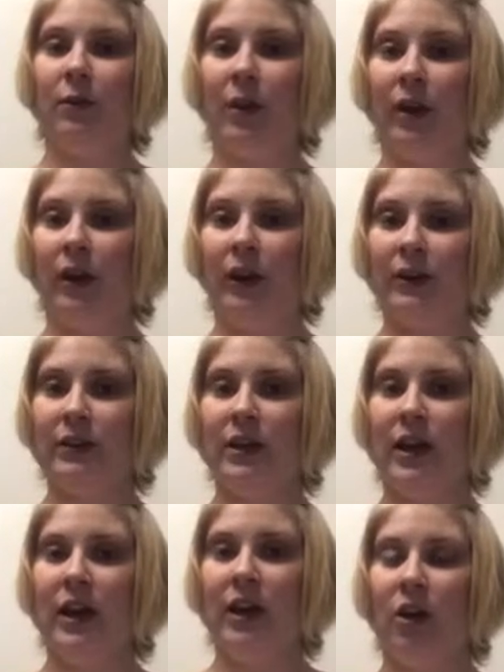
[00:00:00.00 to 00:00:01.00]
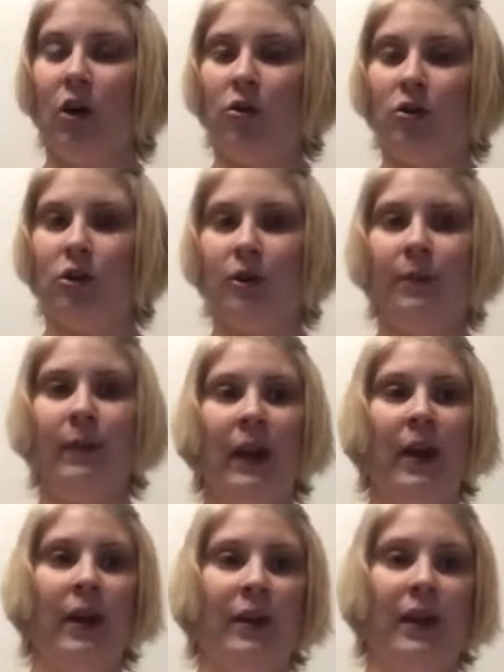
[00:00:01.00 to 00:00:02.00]
Americans culture.
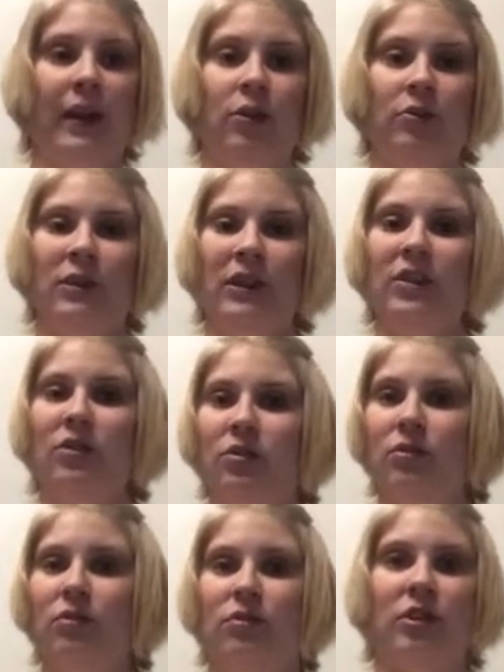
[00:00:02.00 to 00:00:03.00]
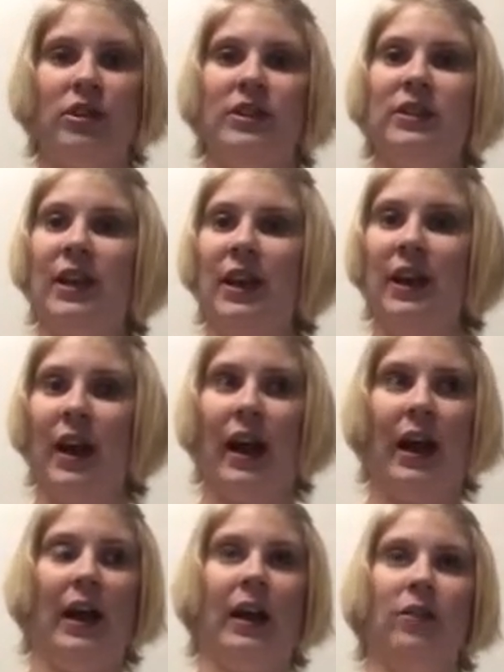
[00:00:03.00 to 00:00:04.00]
They use it to just sit
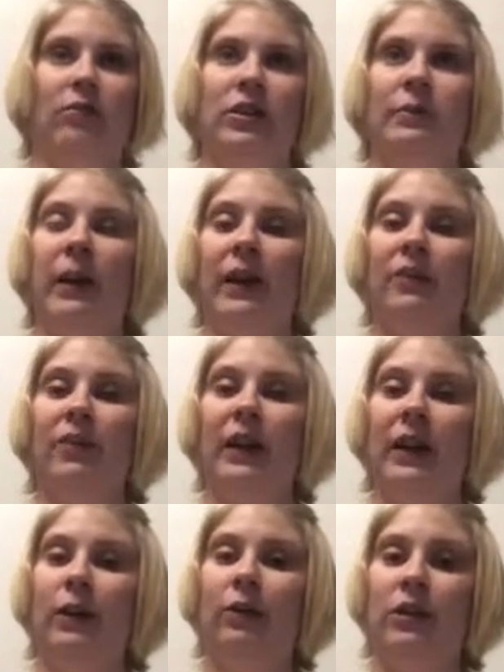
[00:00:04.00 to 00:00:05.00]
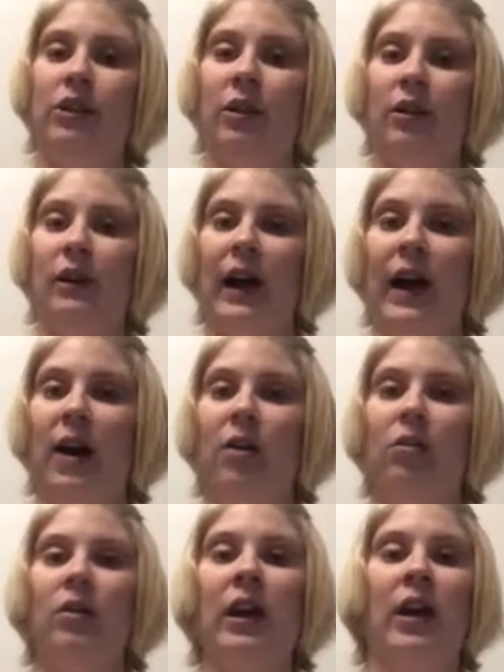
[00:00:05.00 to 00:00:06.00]
and respectfully hear each other
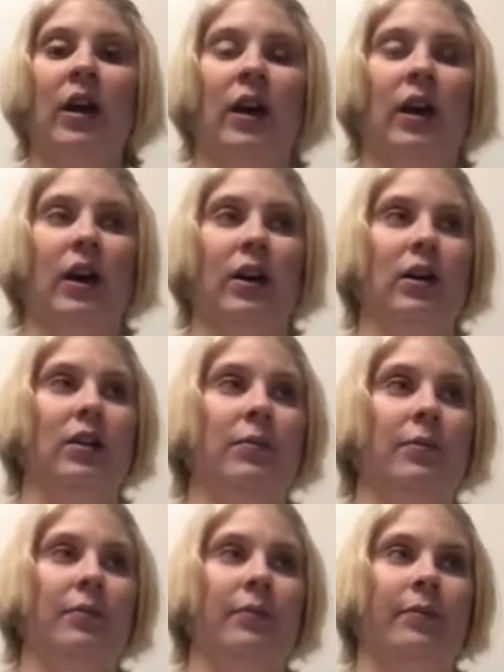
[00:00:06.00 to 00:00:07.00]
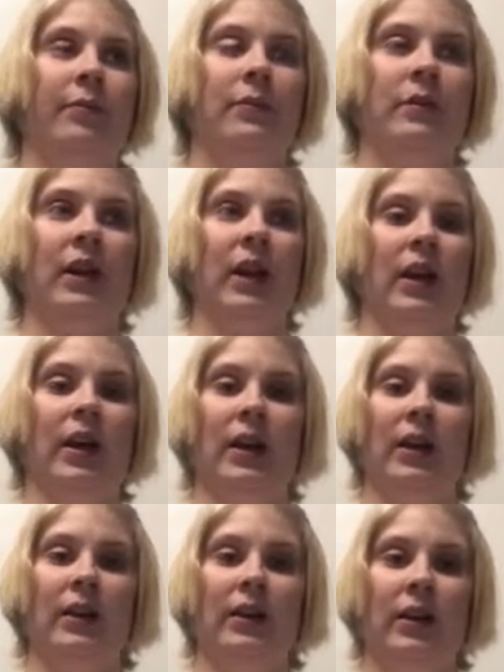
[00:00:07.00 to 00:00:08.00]
out,
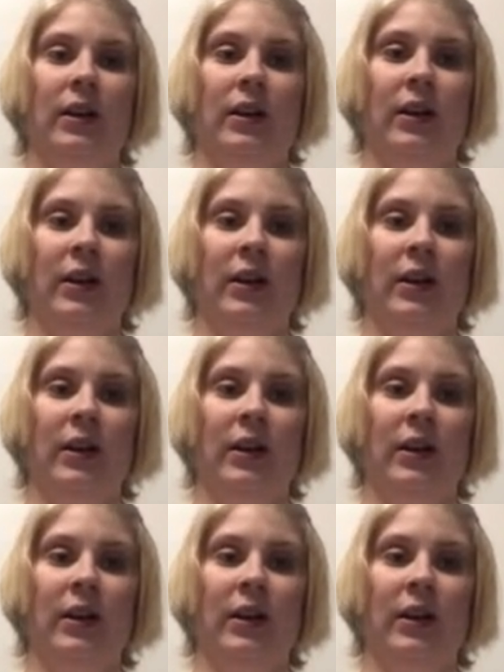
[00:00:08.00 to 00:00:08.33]
and